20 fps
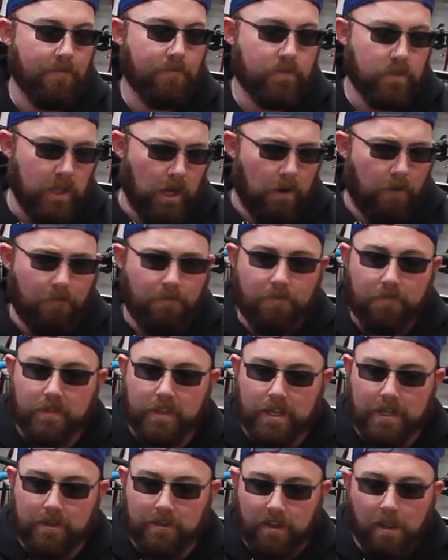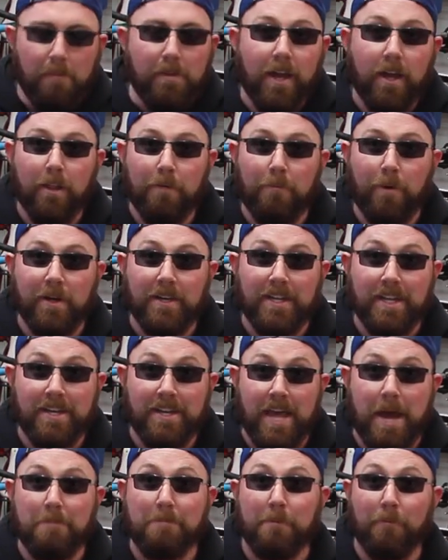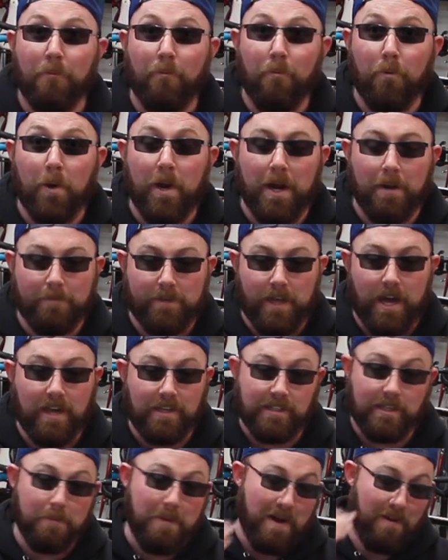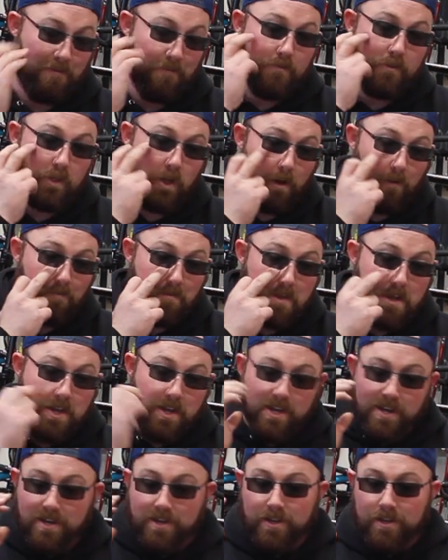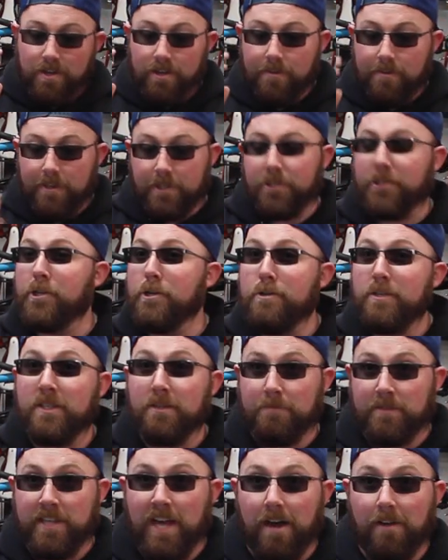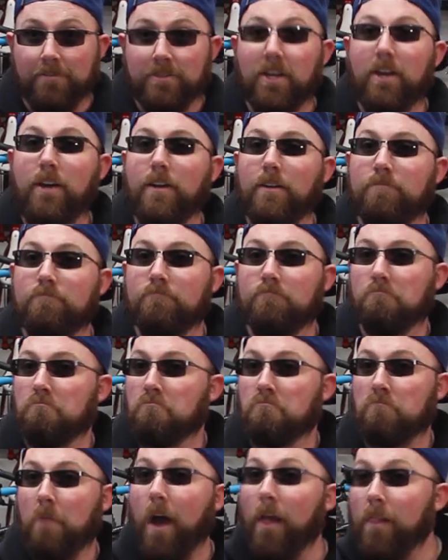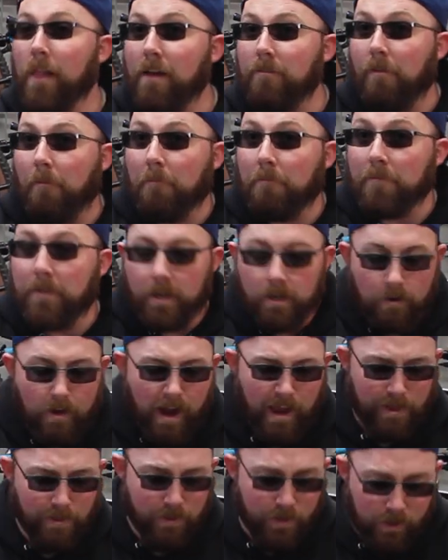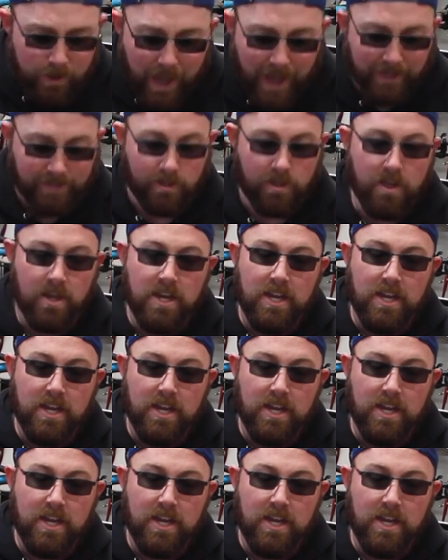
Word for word: So let me get a little more in depth on what I'm talking about. So the shoes themselves, I love them. They're great. They're nice.